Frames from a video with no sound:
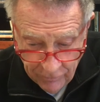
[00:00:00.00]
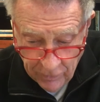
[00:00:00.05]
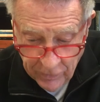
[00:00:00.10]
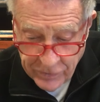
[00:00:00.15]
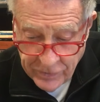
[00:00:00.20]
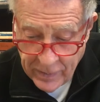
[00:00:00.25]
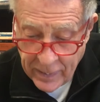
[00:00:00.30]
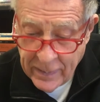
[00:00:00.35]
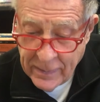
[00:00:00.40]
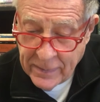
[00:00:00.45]

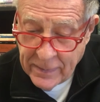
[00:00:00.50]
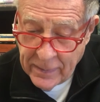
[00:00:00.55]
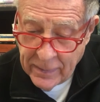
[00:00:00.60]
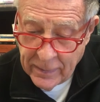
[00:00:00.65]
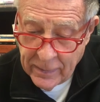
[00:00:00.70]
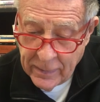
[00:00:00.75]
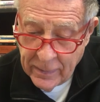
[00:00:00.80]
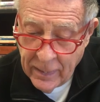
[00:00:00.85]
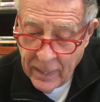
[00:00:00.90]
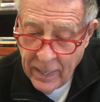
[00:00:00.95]
verse
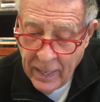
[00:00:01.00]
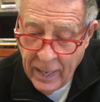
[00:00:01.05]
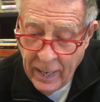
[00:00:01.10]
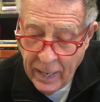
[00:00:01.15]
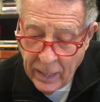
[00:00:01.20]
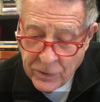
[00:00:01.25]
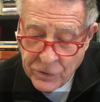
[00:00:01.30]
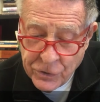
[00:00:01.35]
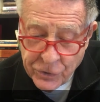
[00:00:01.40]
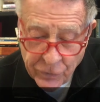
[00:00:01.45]
18,
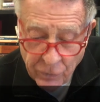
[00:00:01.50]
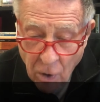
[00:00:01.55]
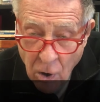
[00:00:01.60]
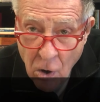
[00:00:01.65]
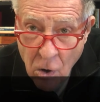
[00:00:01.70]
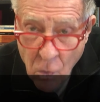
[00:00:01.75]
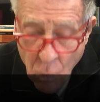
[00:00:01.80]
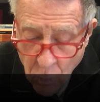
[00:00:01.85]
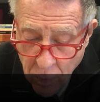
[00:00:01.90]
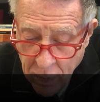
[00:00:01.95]
a
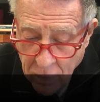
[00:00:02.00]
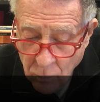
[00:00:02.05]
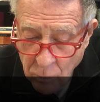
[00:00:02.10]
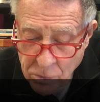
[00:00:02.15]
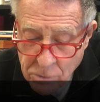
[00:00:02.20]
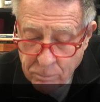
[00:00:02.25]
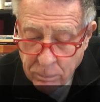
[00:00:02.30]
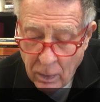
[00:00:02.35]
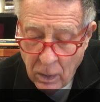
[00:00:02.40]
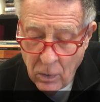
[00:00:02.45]
strong wind
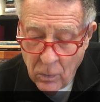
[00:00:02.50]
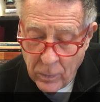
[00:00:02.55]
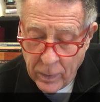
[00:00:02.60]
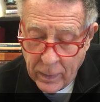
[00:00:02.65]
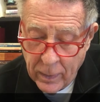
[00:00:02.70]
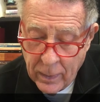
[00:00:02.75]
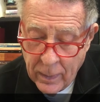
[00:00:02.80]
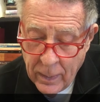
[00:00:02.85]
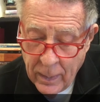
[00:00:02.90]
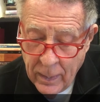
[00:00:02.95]
was
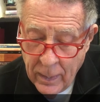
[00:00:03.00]
blowing,